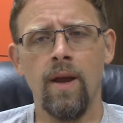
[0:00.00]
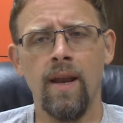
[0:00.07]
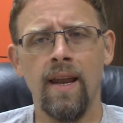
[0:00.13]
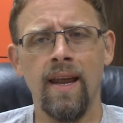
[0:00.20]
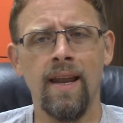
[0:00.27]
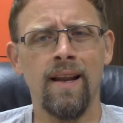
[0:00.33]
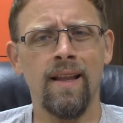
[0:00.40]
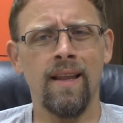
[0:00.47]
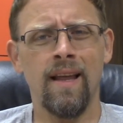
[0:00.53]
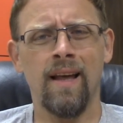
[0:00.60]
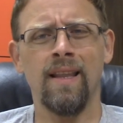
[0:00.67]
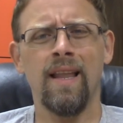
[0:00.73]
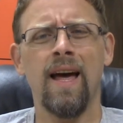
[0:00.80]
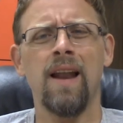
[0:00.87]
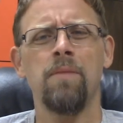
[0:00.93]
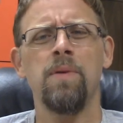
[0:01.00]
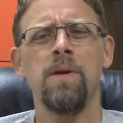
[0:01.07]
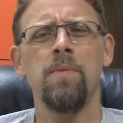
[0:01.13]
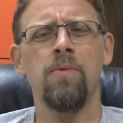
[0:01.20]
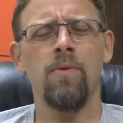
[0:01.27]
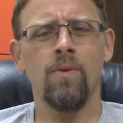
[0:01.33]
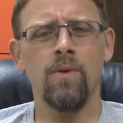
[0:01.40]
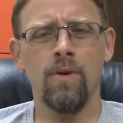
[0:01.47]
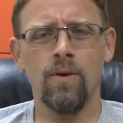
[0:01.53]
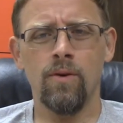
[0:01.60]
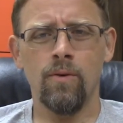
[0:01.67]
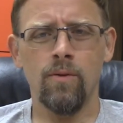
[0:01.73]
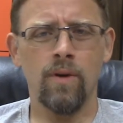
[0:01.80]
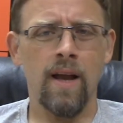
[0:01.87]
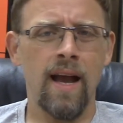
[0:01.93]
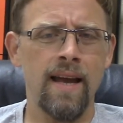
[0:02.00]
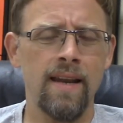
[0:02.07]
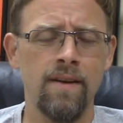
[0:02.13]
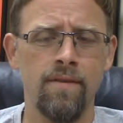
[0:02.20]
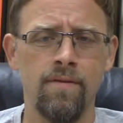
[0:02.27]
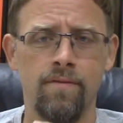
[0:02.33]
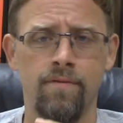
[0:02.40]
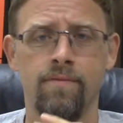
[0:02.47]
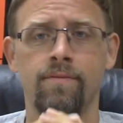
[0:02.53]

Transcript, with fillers: and, and a, a lot of people will kind of